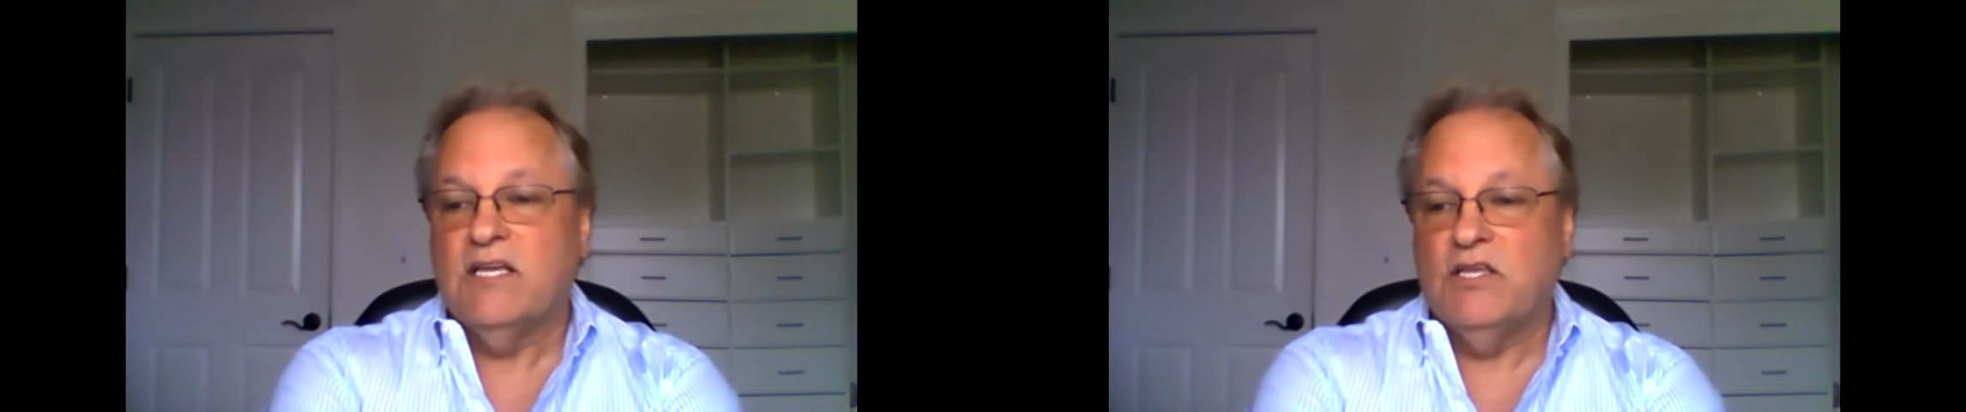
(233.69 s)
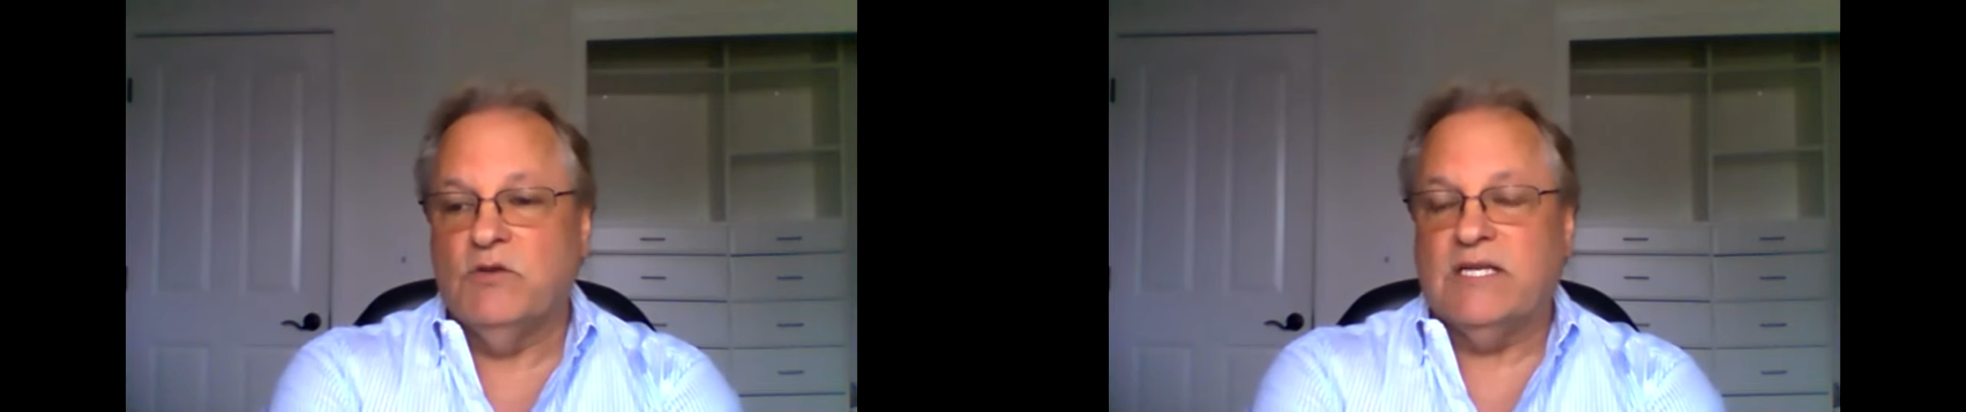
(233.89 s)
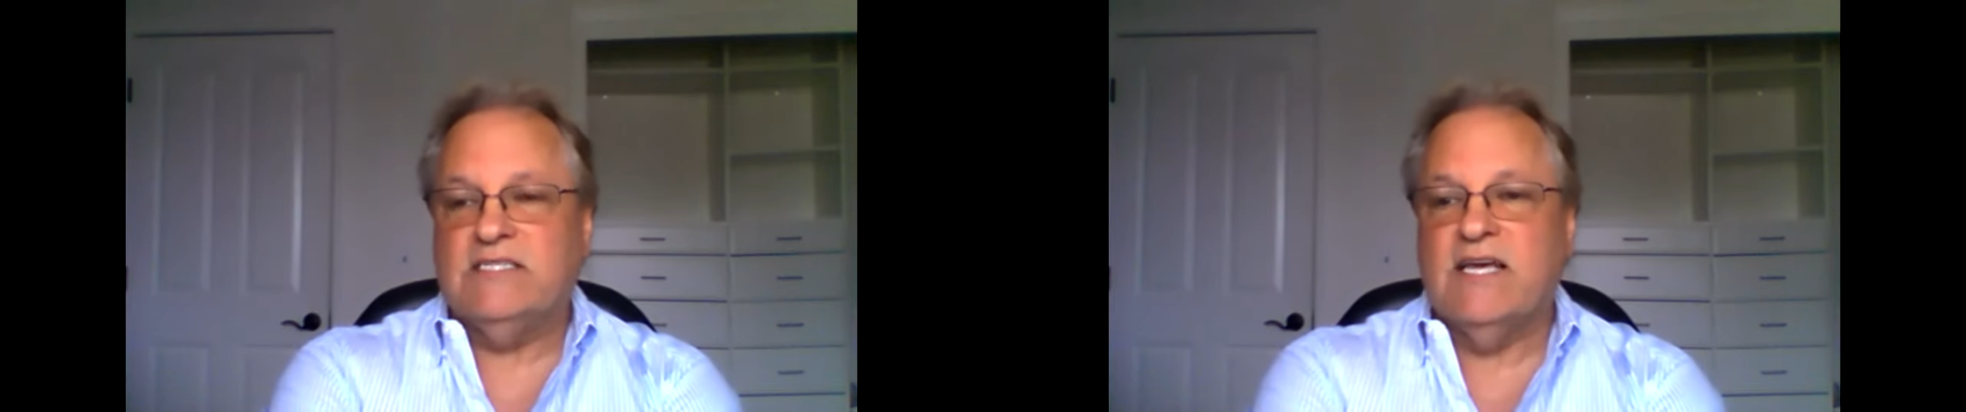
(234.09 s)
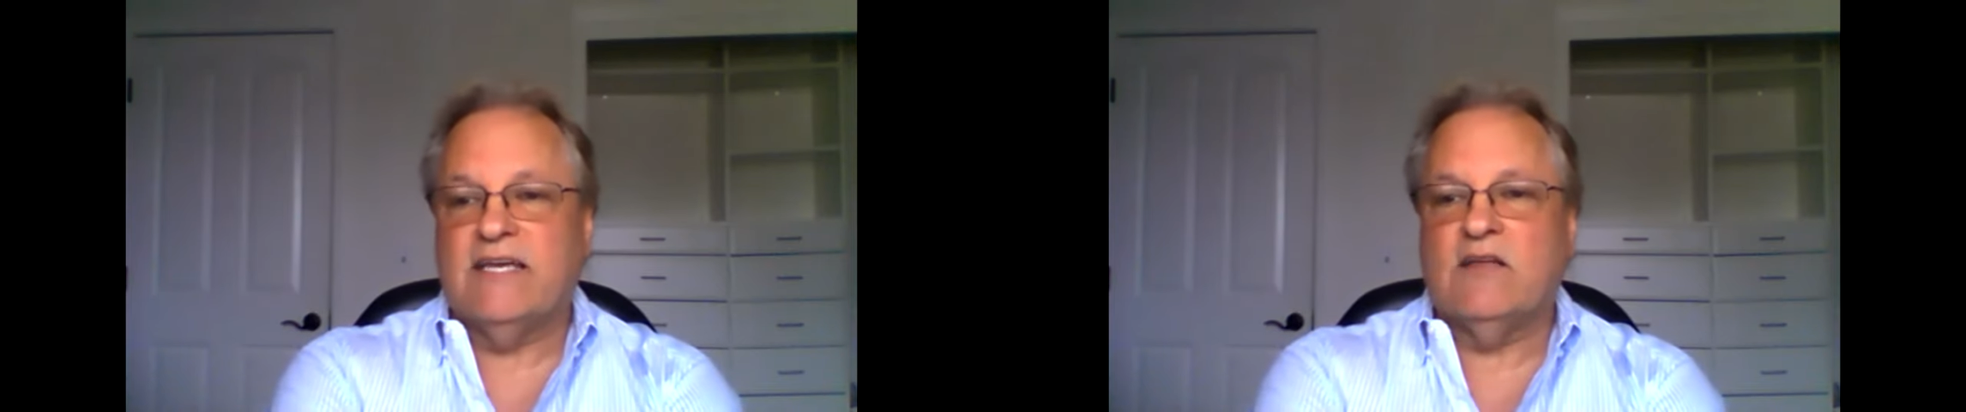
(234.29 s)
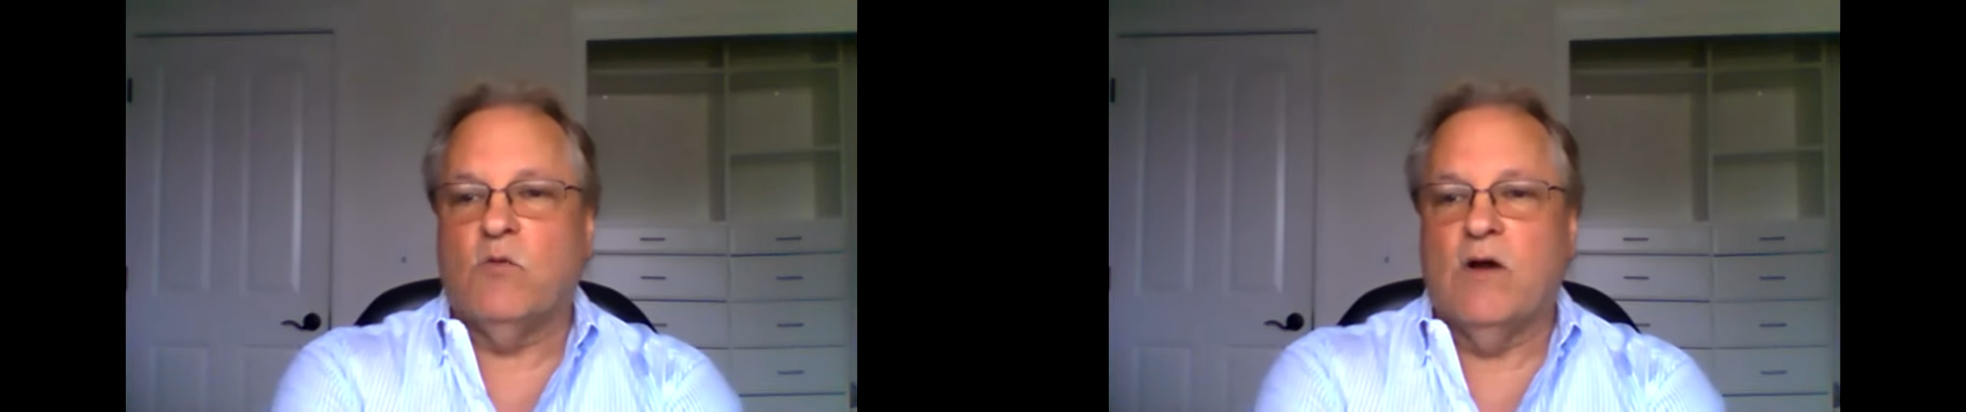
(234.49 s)
you can
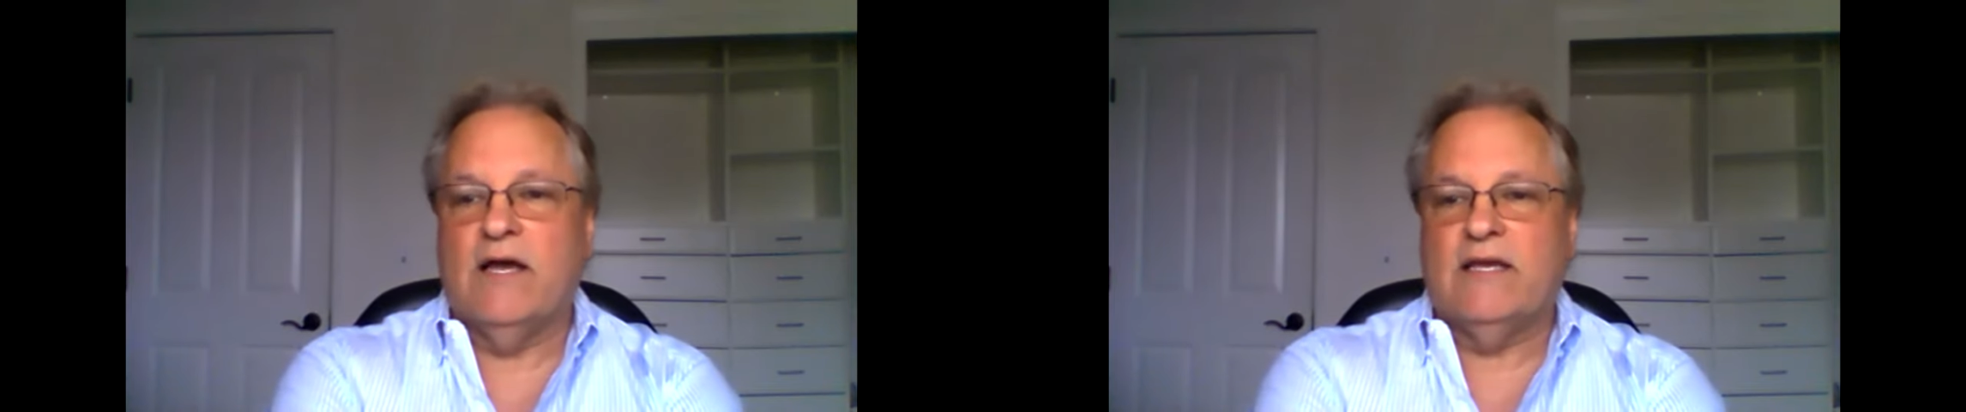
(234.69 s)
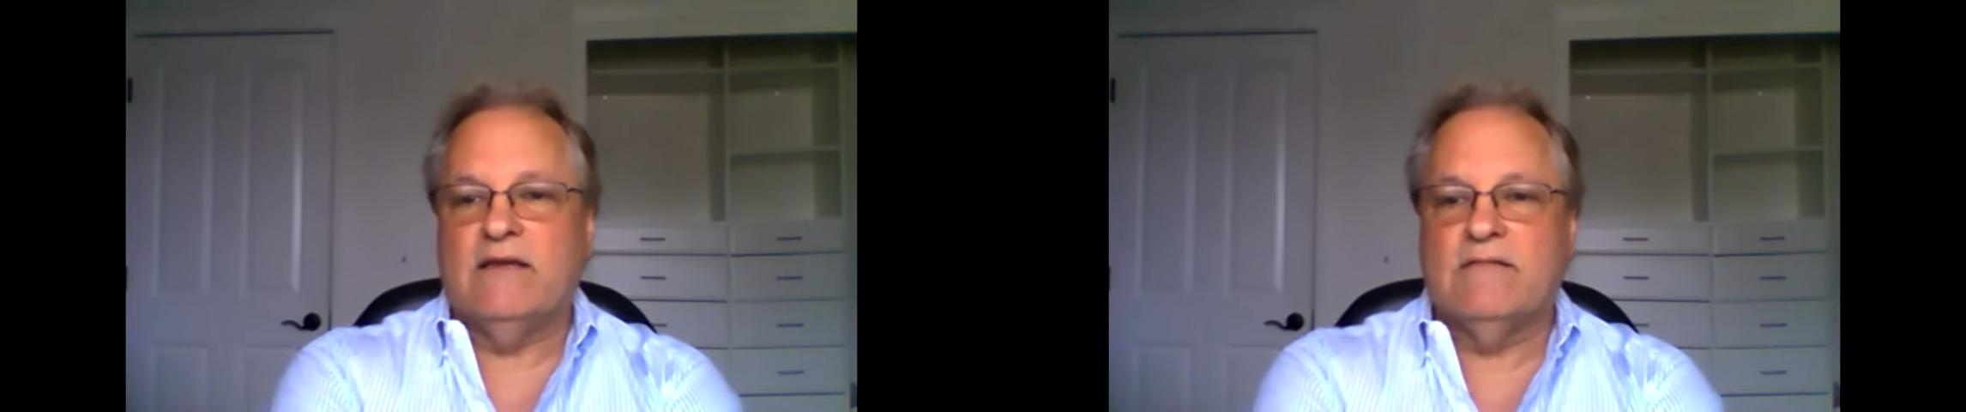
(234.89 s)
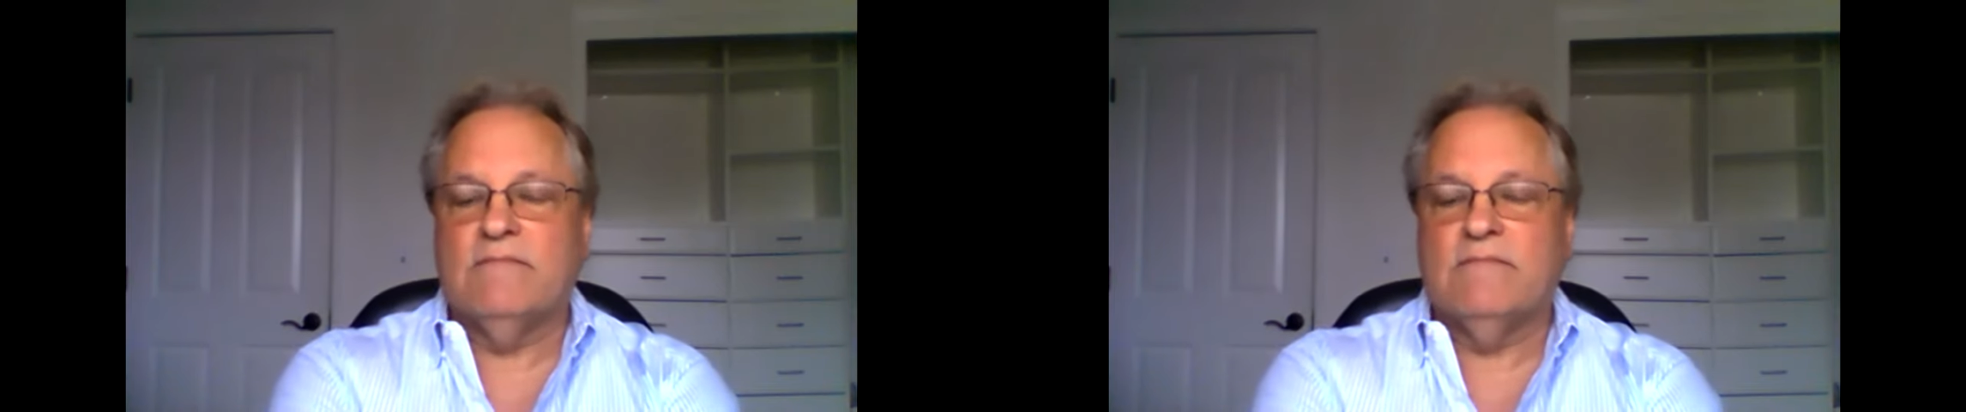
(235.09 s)
take it away.